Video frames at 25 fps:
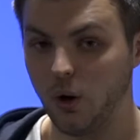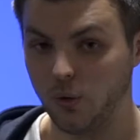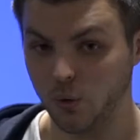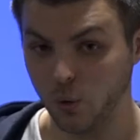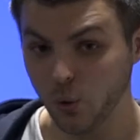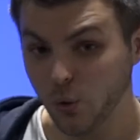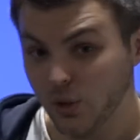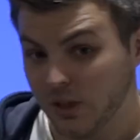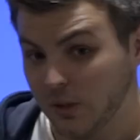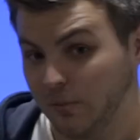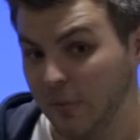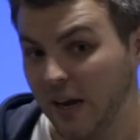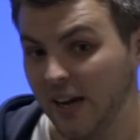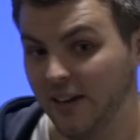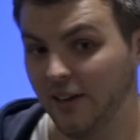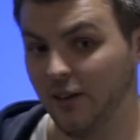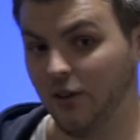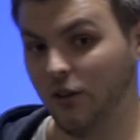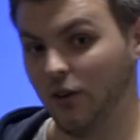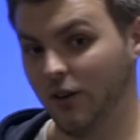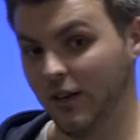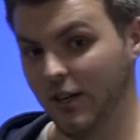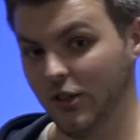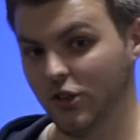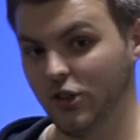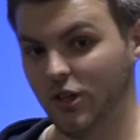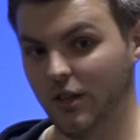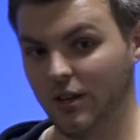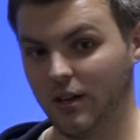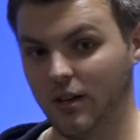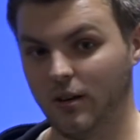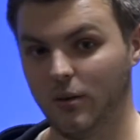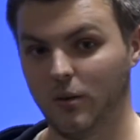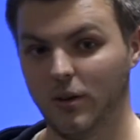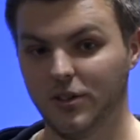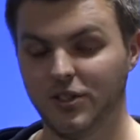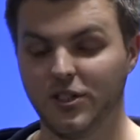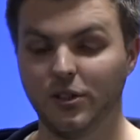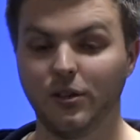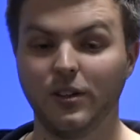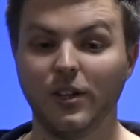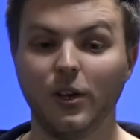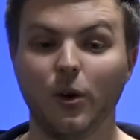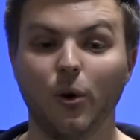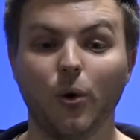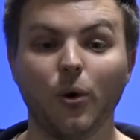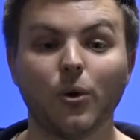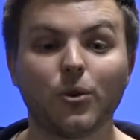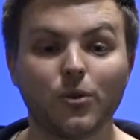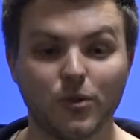are all dependent on each other. Until
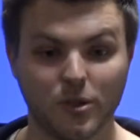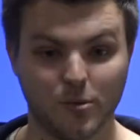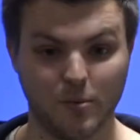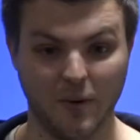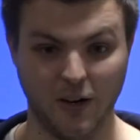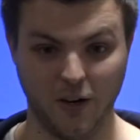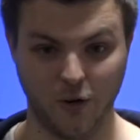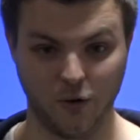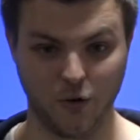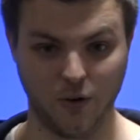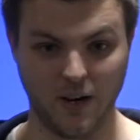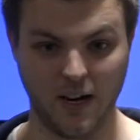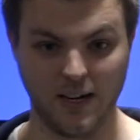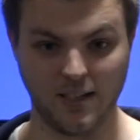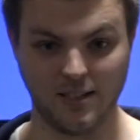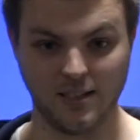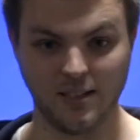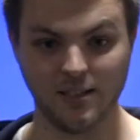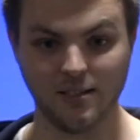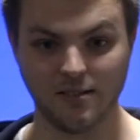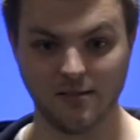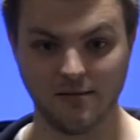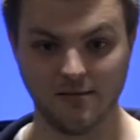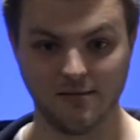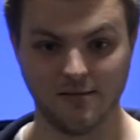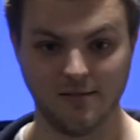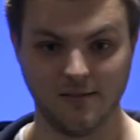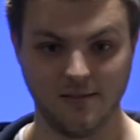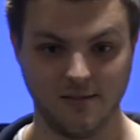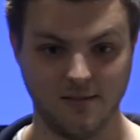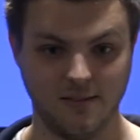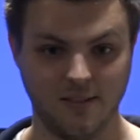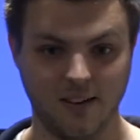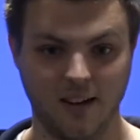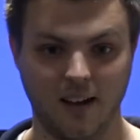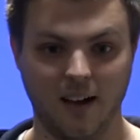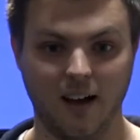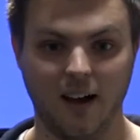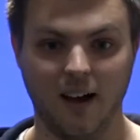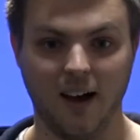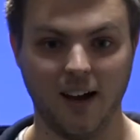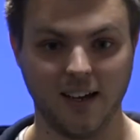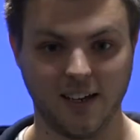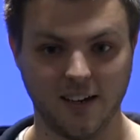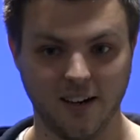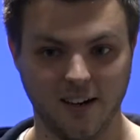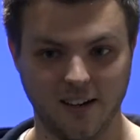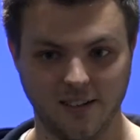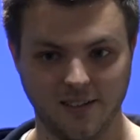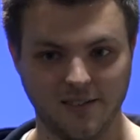the order is being created, I
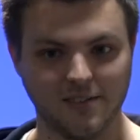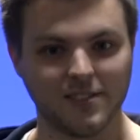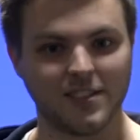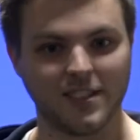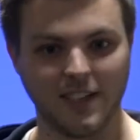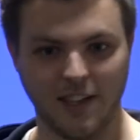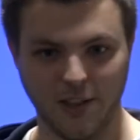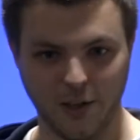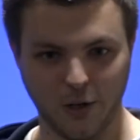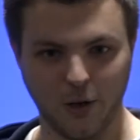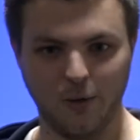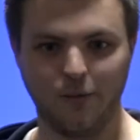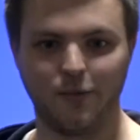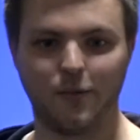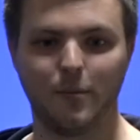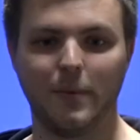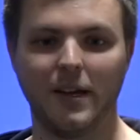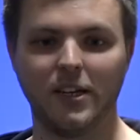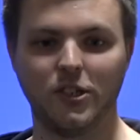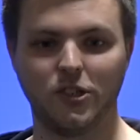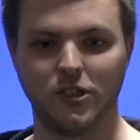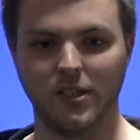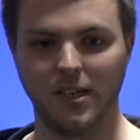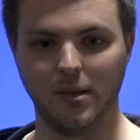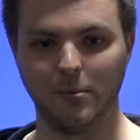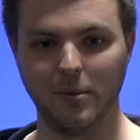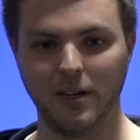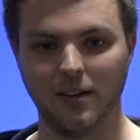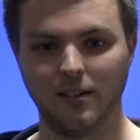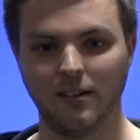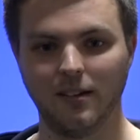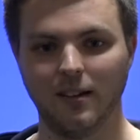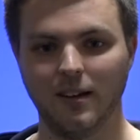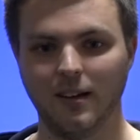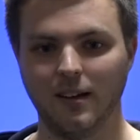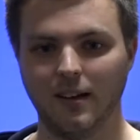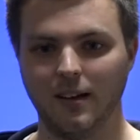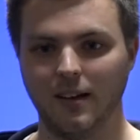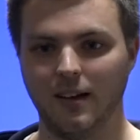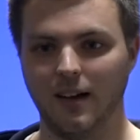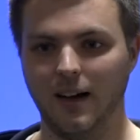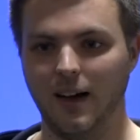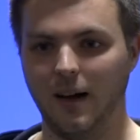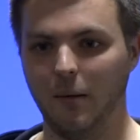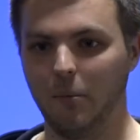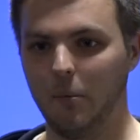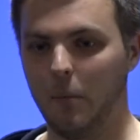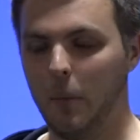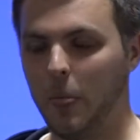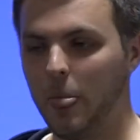can't send the confirmation email.
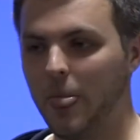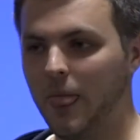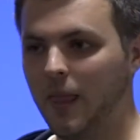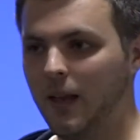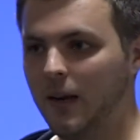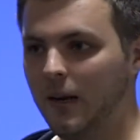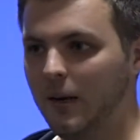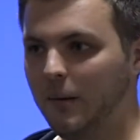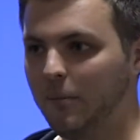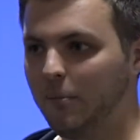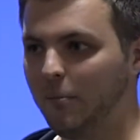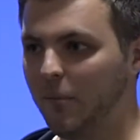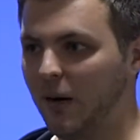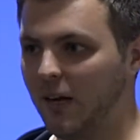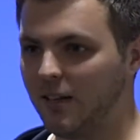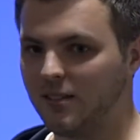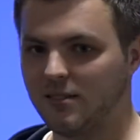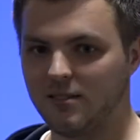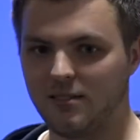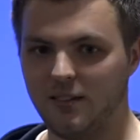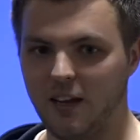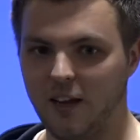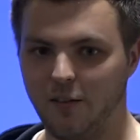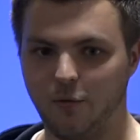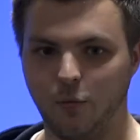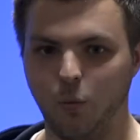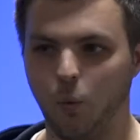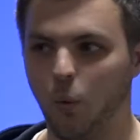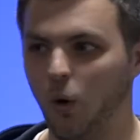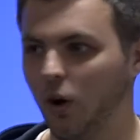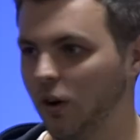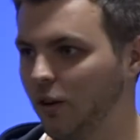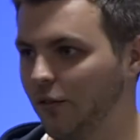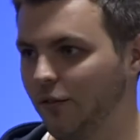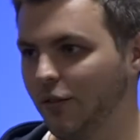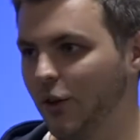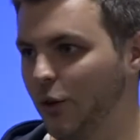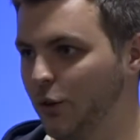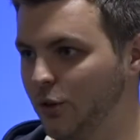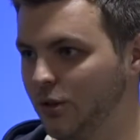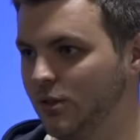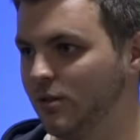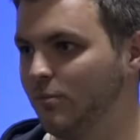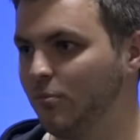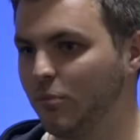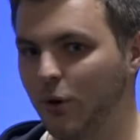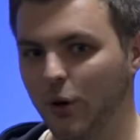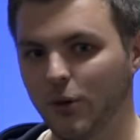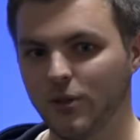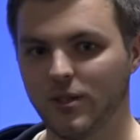But if one of those
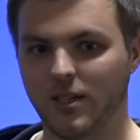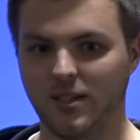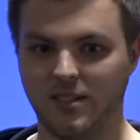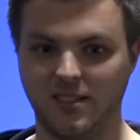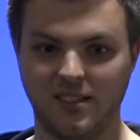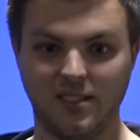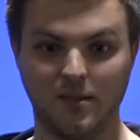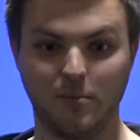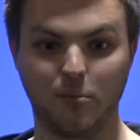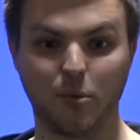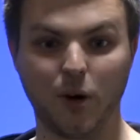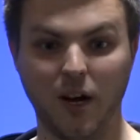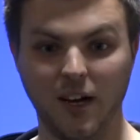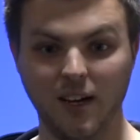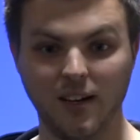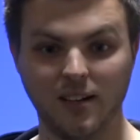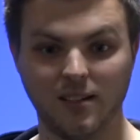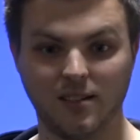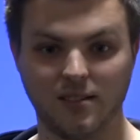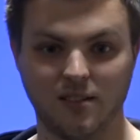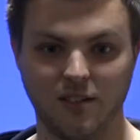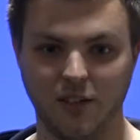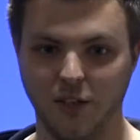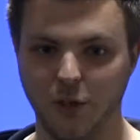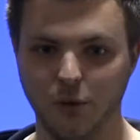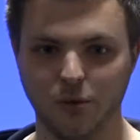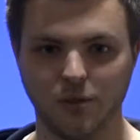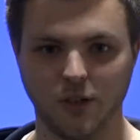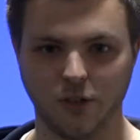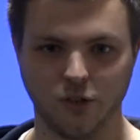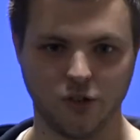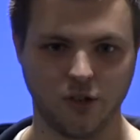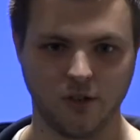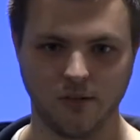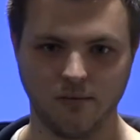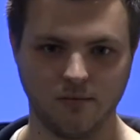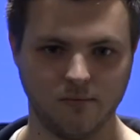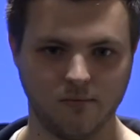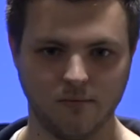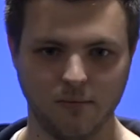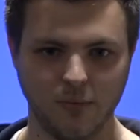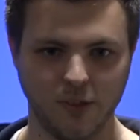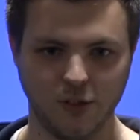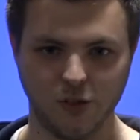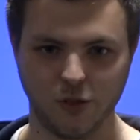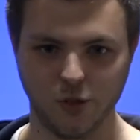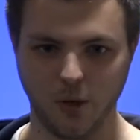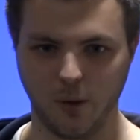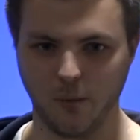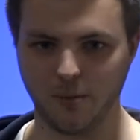processes breaks, the user shouldn't be
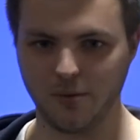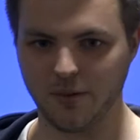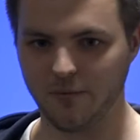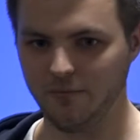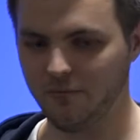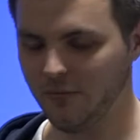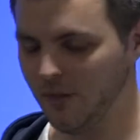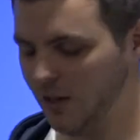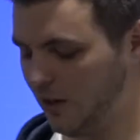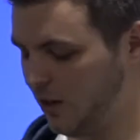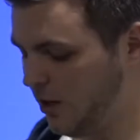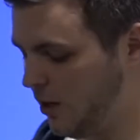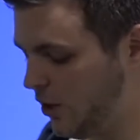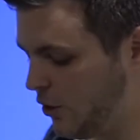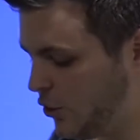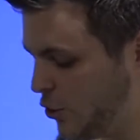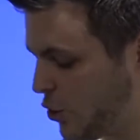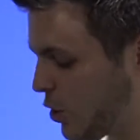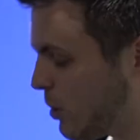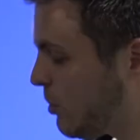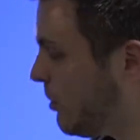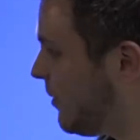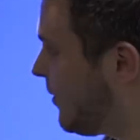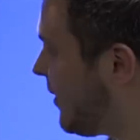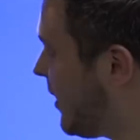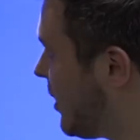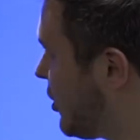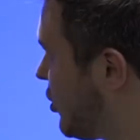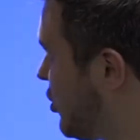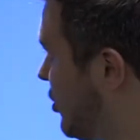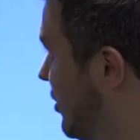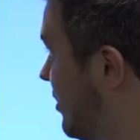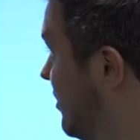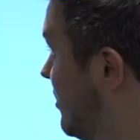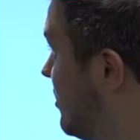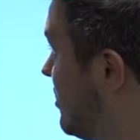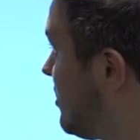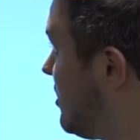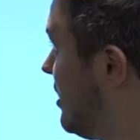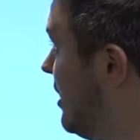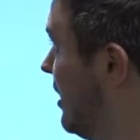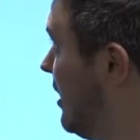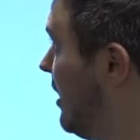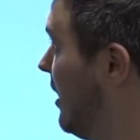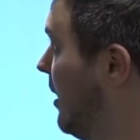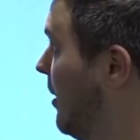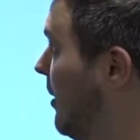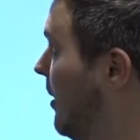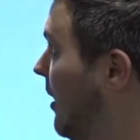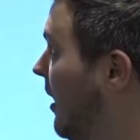stopped. Durable functions
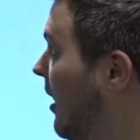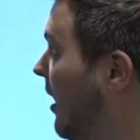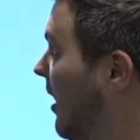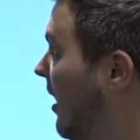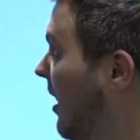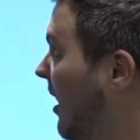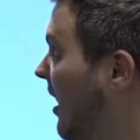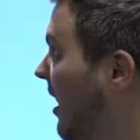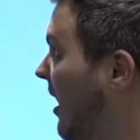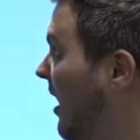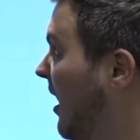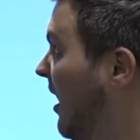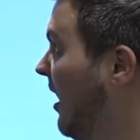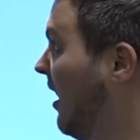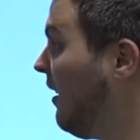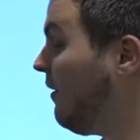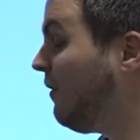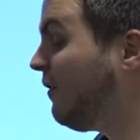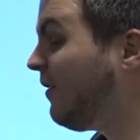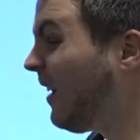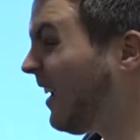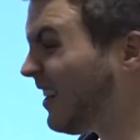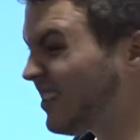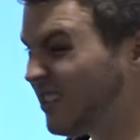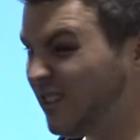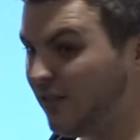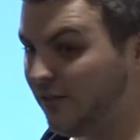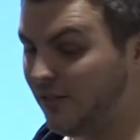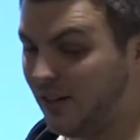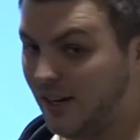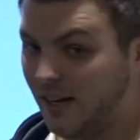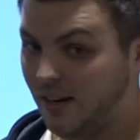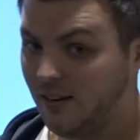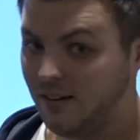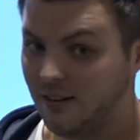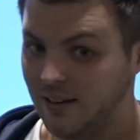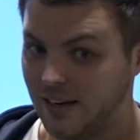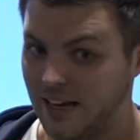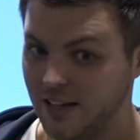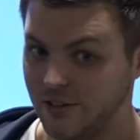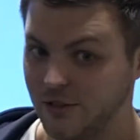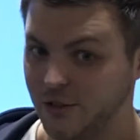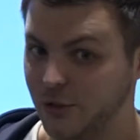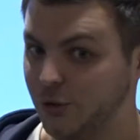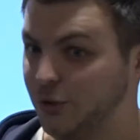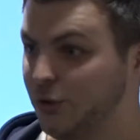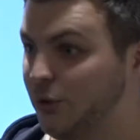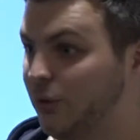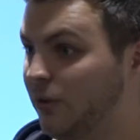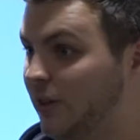effectively
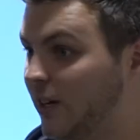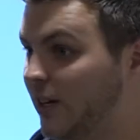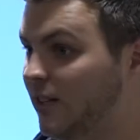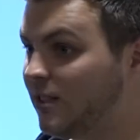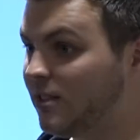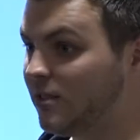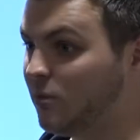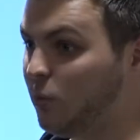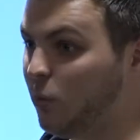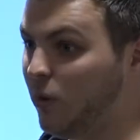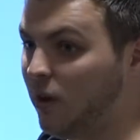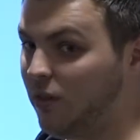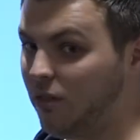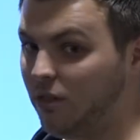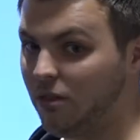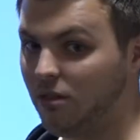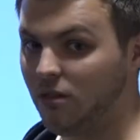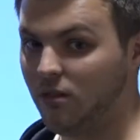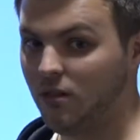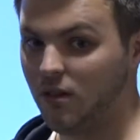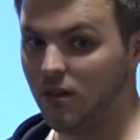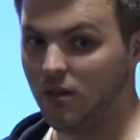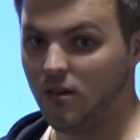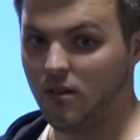lets you do this with